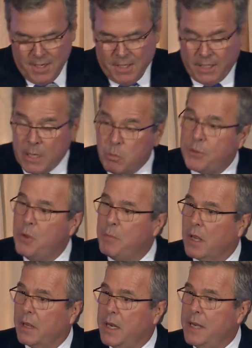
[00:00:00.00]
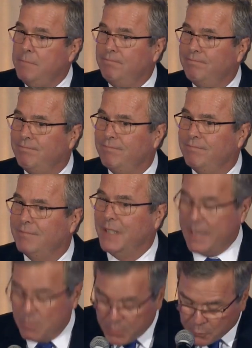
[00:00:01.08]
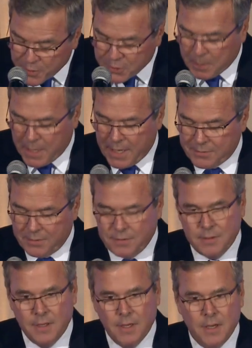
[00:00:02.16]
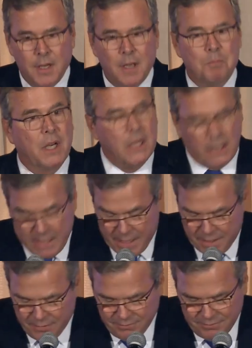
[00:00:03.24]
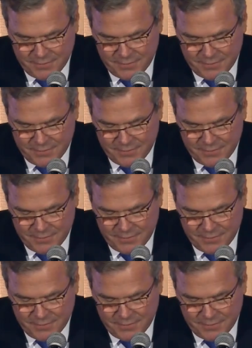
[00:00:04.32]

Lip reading: Lead with humility, lead with respect, but lead.